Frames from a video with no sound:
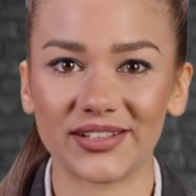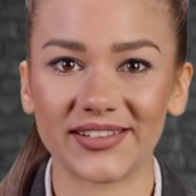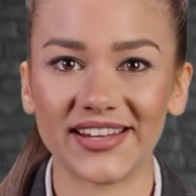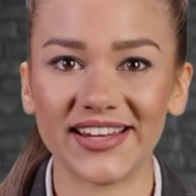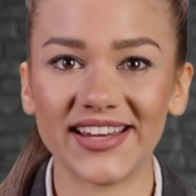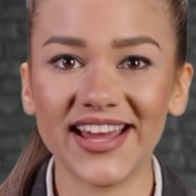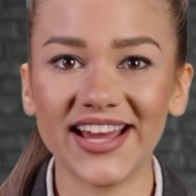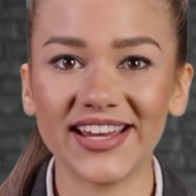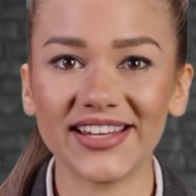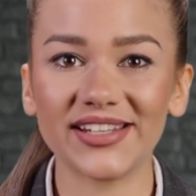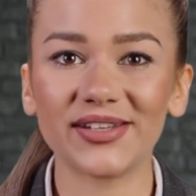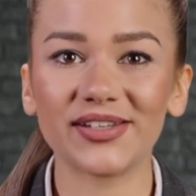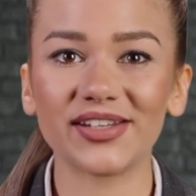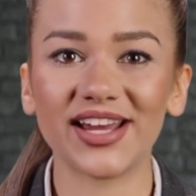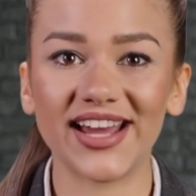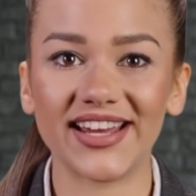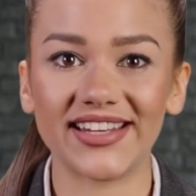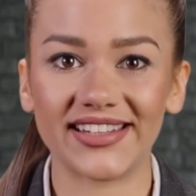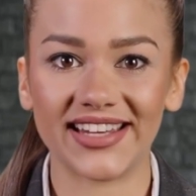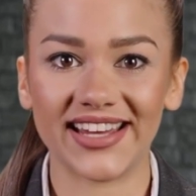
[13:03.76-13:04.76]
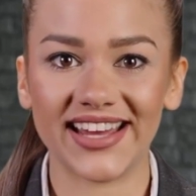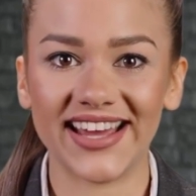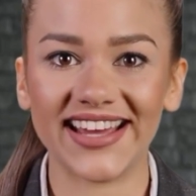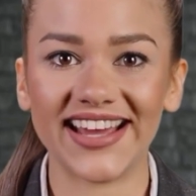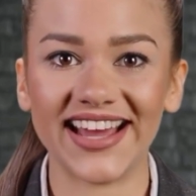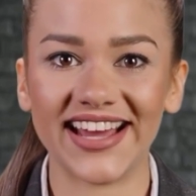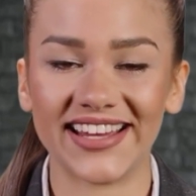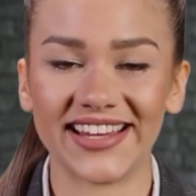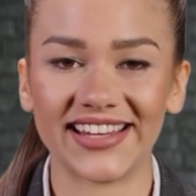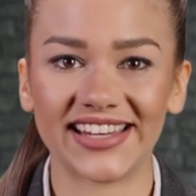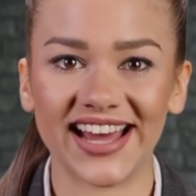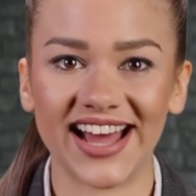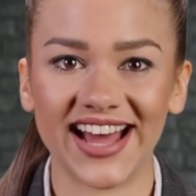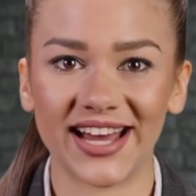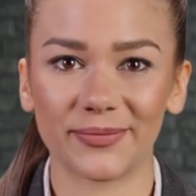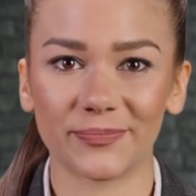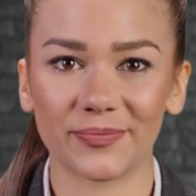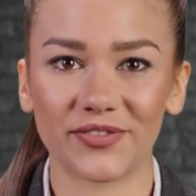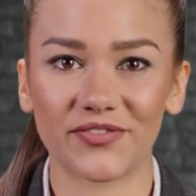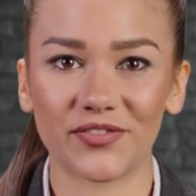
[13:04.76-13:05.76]
can exercise it at any
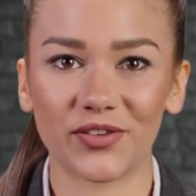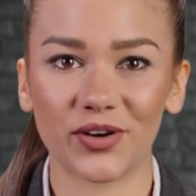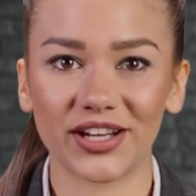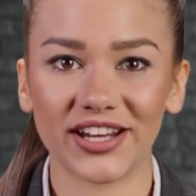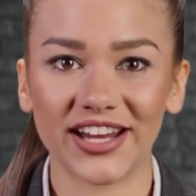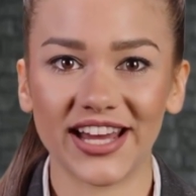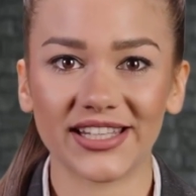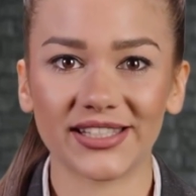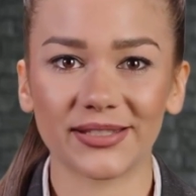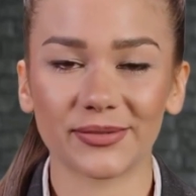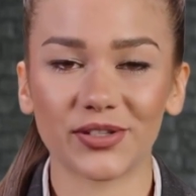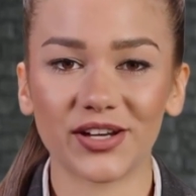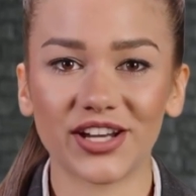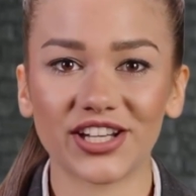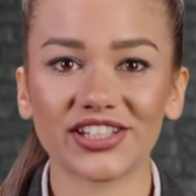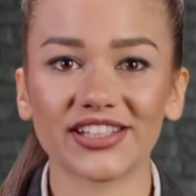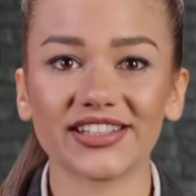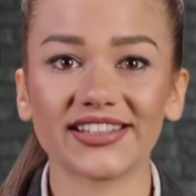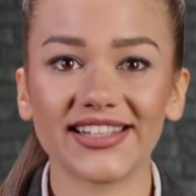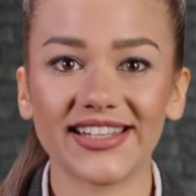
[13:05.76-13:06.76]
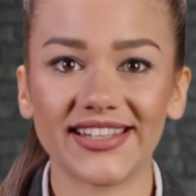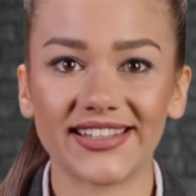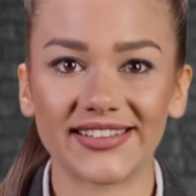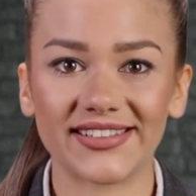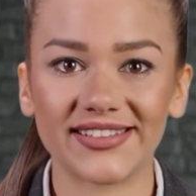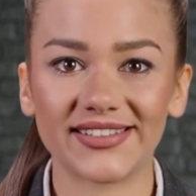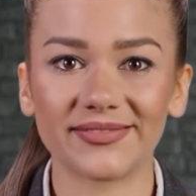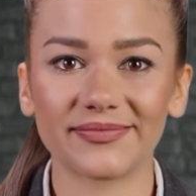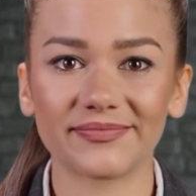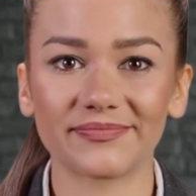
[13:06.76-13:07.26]
time before the expiration date.